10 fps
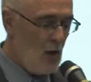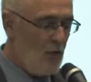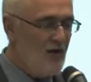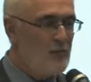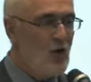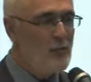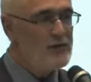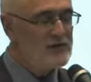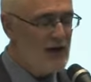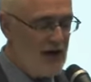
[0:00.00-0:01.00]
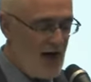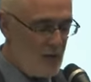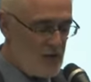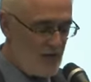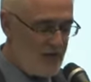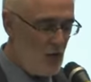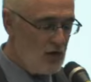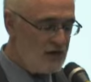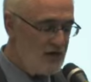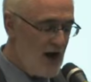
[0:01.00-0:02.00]
We have purposely kept our
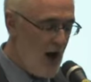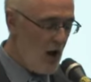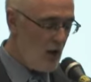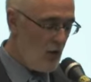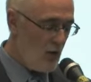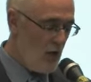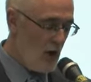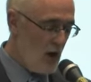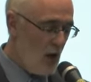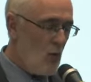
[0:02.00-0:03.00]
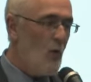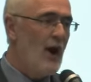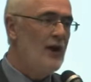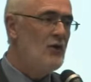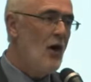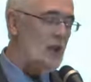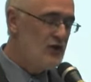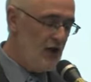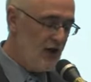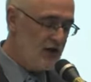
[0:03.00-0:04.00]
focus narrow while
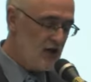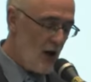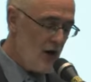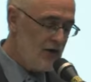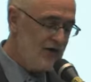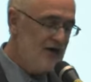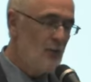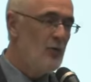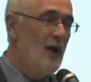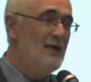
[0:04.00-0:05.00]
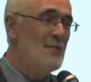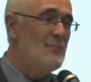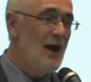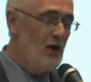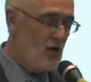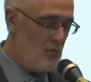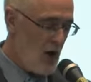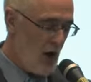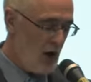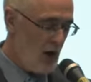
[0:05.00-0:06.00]
acknowledging it is hard to separate the medical
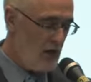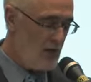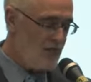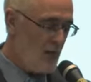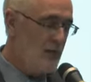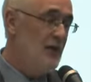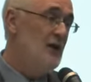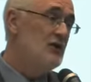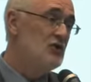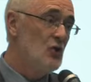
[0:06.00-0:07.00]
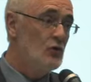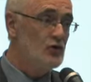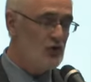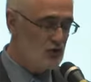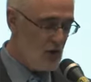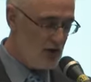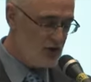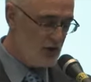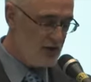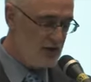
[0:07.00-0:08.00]
model from these social
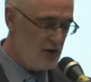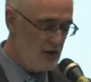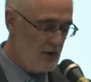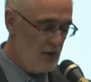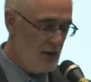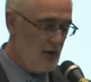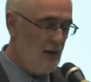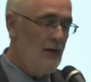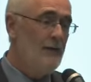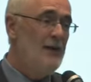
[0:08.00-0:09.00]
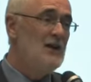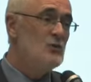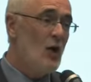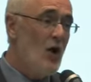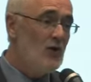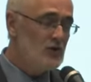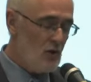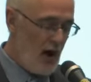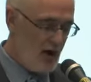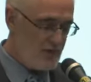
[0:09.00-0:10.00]
structures. These will
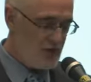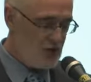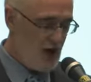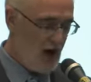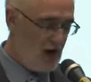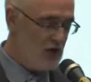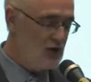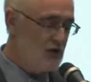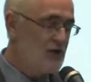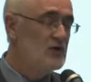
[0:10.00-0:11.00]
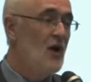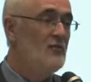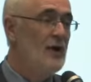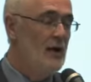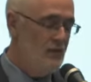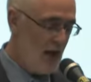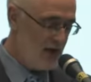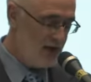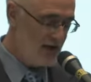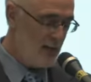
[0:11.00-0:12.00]
also have to change to solve many of the
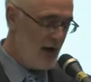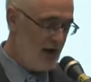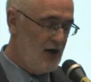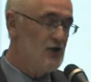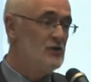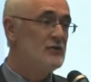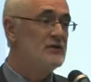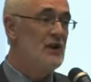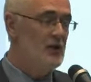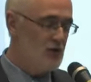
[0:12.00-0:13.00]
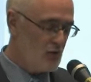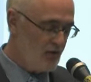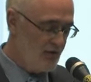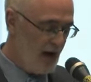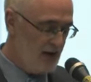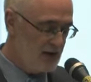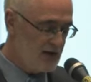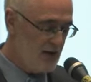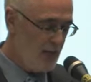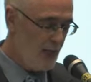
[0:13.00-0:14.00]
anticipated issues seniors will
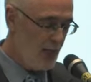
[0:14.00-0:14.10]
face.